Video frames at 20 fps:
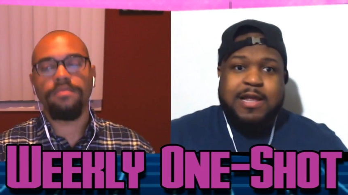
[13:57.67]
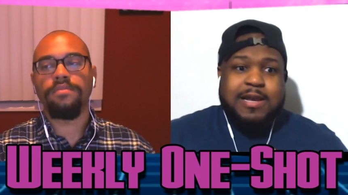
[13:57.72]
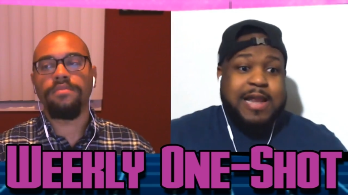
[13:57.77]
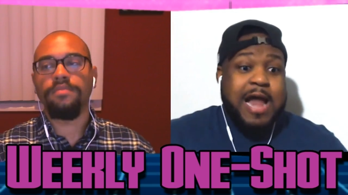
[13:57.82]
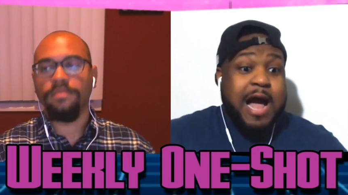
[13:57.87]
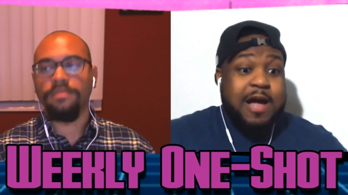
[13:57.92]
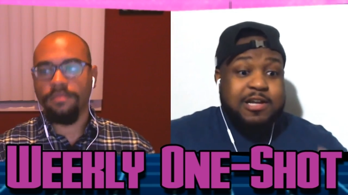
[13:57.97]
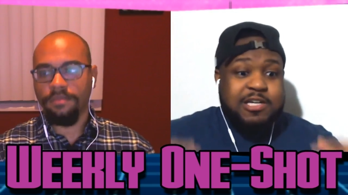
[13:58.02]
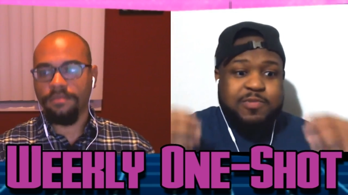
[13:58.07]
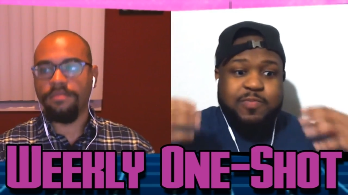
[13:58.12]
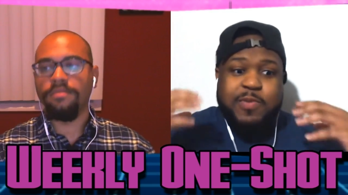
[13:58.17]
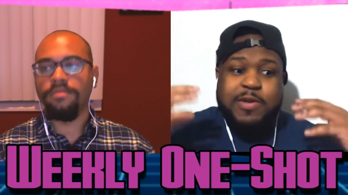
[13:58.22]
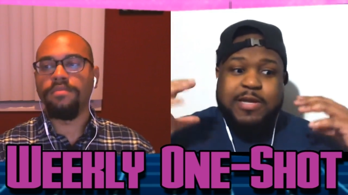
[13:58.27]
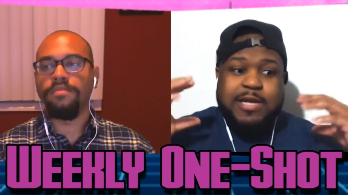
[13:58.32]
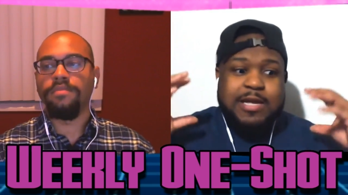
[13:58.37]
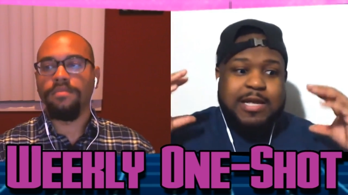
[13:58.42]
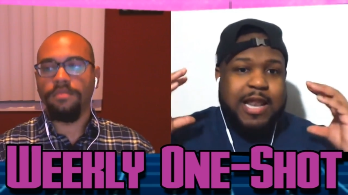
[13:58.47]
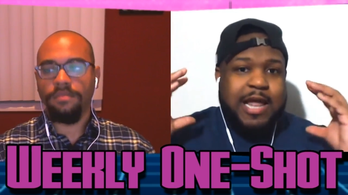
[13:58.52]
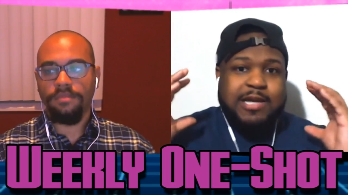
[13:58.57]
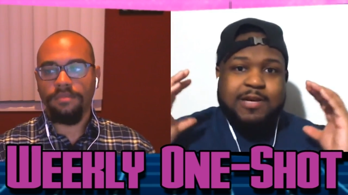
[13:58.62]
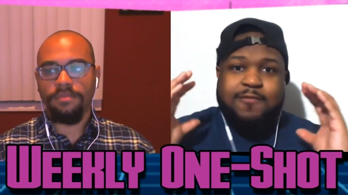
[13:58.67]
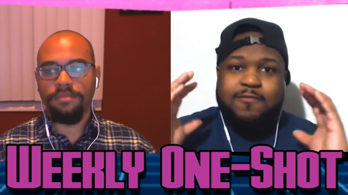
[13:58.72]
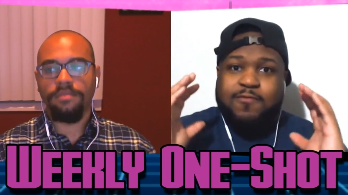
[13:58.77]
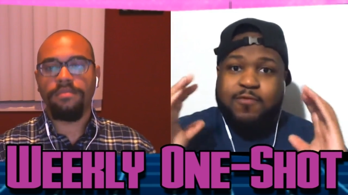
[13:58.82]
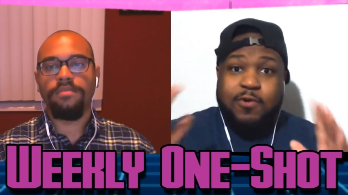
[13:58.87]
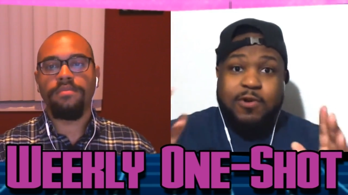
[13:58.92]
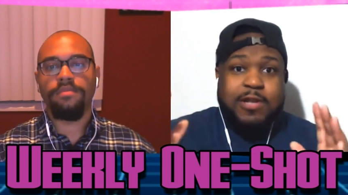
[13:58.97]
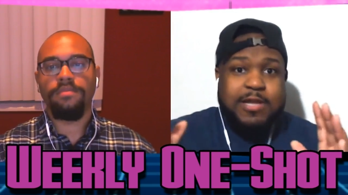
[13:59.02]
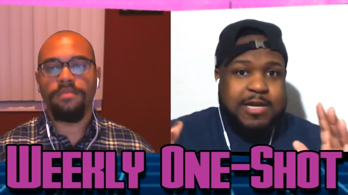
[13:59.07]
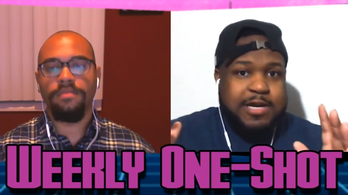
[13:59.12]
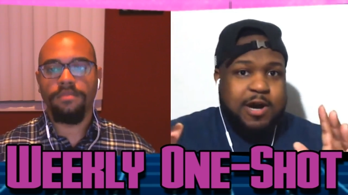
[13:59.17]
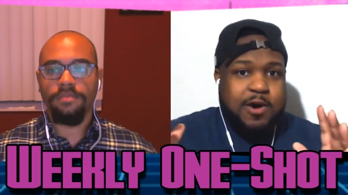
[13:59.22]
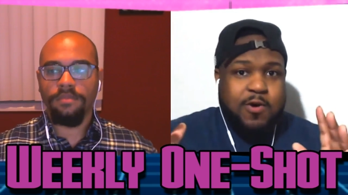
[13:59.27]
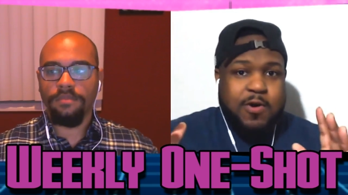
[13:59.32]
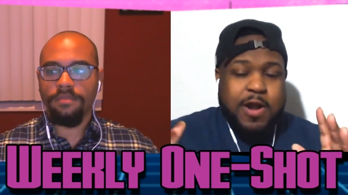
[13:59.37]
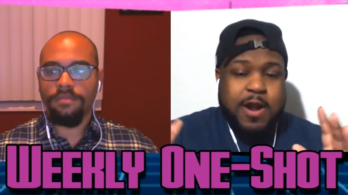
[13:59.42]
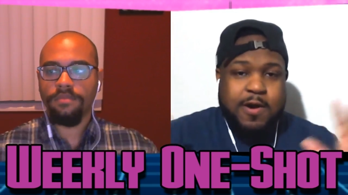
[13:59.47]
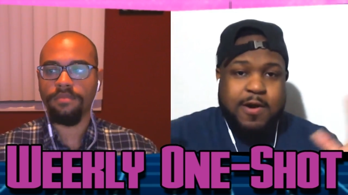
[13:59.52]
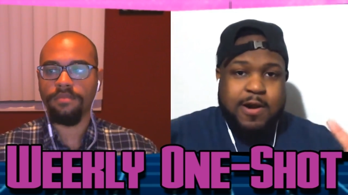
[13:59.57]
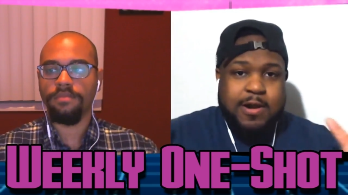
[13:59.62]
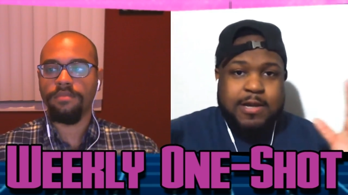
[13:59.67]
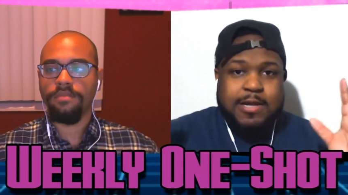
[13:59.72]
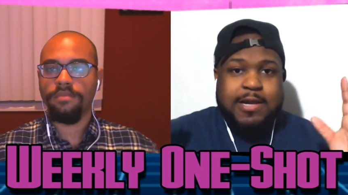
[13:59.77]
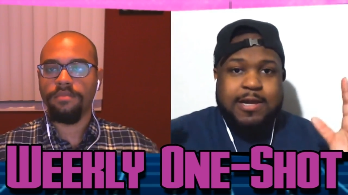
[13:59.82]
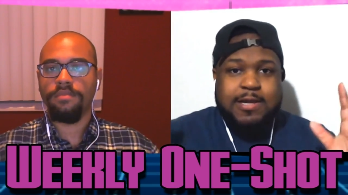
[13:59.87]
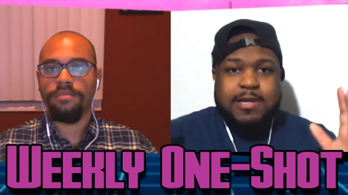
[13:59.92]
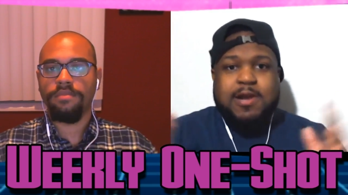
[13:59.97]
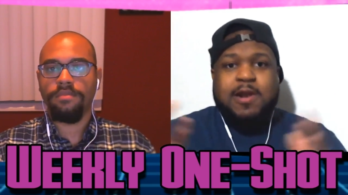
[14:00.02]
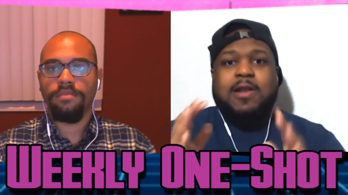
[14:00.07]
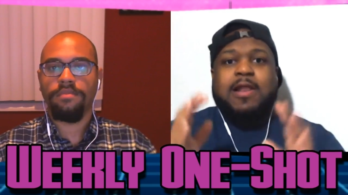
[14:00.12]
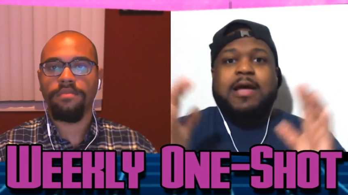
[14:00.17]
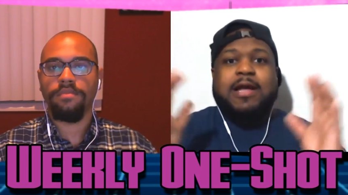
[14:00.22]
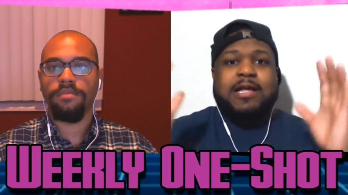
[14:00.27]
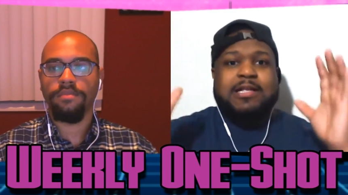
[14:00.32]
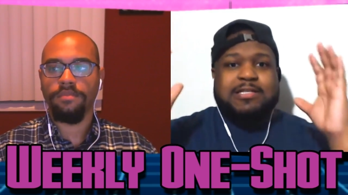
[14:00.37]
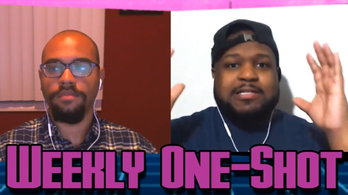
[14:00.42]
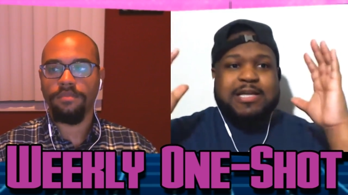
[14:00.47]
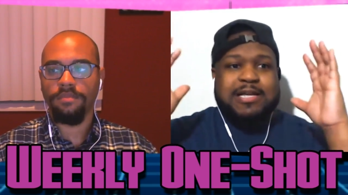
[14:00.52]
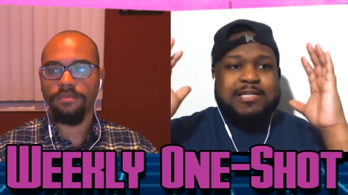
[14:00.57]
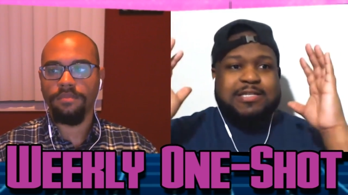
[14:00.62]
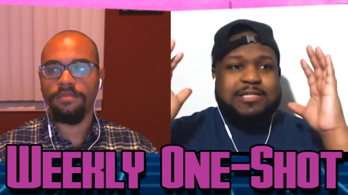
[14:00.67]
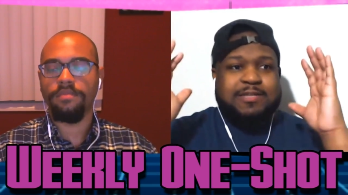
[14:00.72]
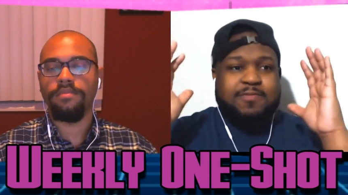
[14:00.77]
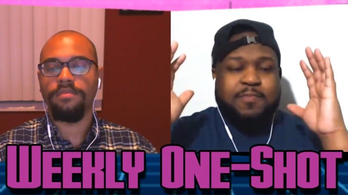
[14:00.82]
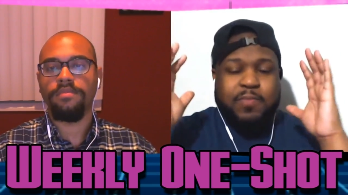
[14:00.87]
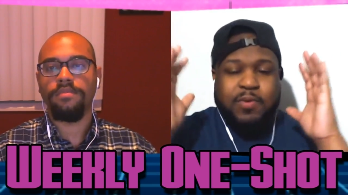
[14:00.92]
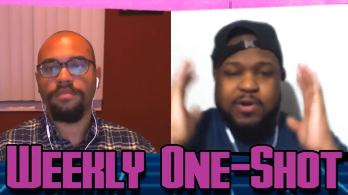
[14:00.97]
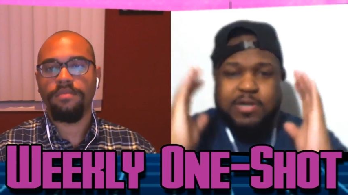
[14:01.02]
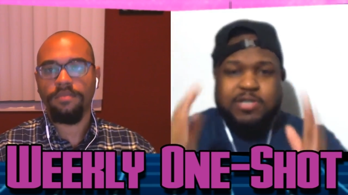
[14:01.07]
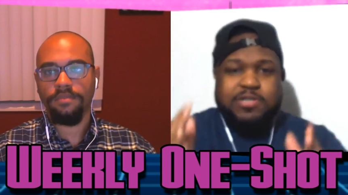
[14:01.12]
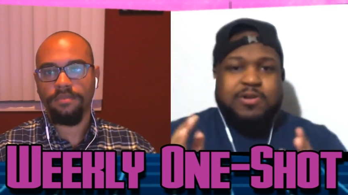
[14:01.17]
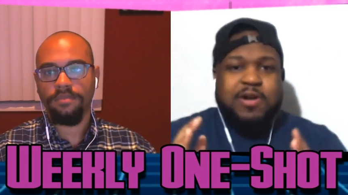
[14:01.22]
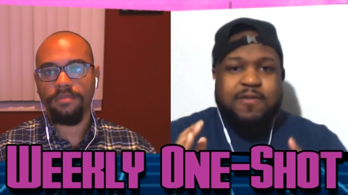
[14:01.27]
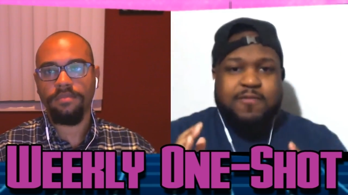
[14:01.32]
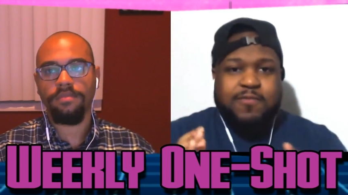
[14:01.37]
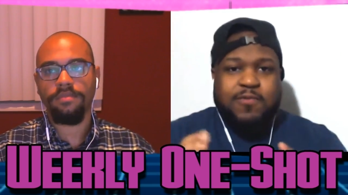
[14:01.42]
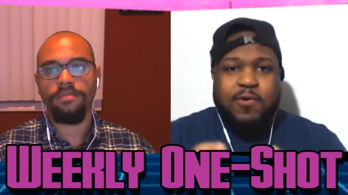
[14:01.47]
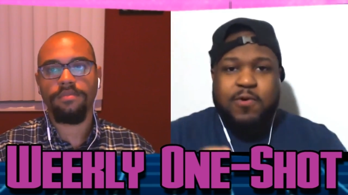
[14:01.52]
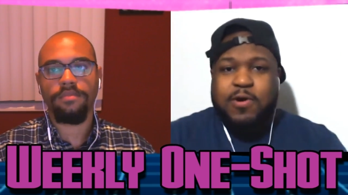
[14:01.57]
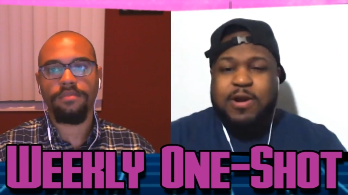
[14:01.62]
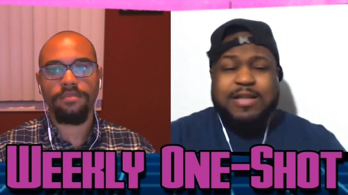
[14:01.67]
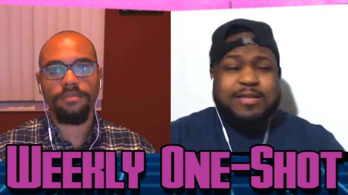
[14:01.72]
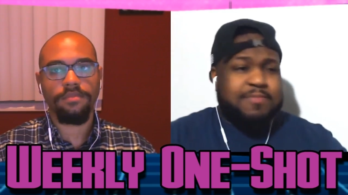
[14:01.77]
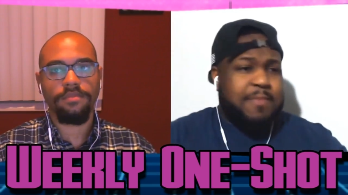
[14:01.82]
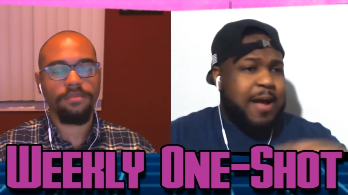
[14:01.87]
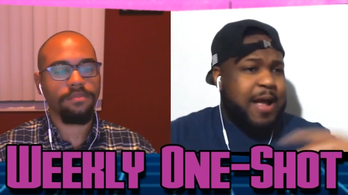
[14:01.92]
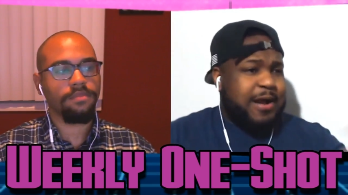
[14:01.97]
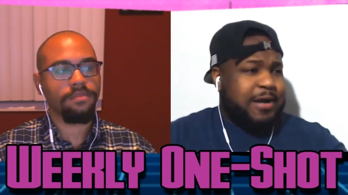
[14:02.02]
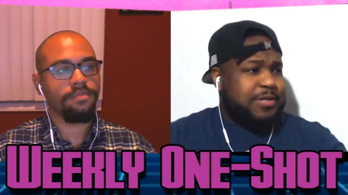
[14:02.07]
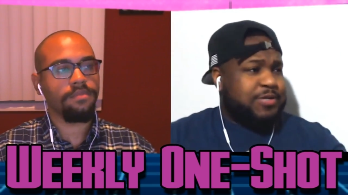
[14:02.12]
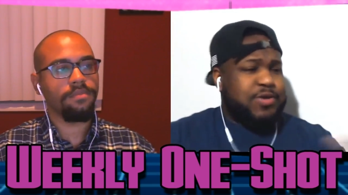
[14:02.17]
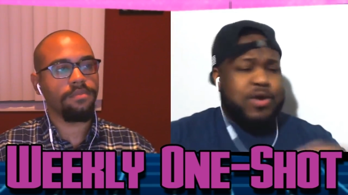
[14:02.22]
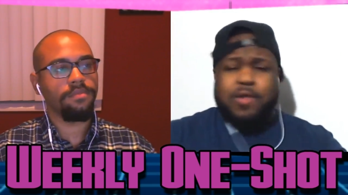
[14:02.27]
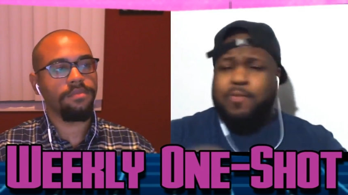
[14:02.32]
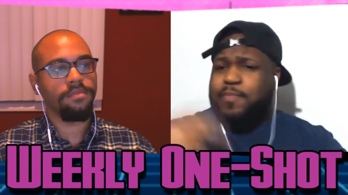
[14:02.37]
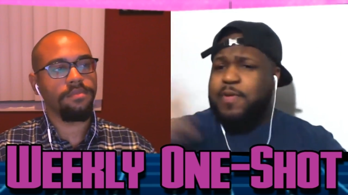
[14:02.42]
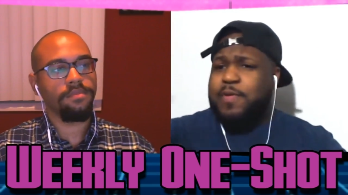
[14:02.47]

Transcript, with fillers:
Speaker 1: Now he's speaking like fully coherently. You know, like it's it's pretty straightforward. He's mind controlling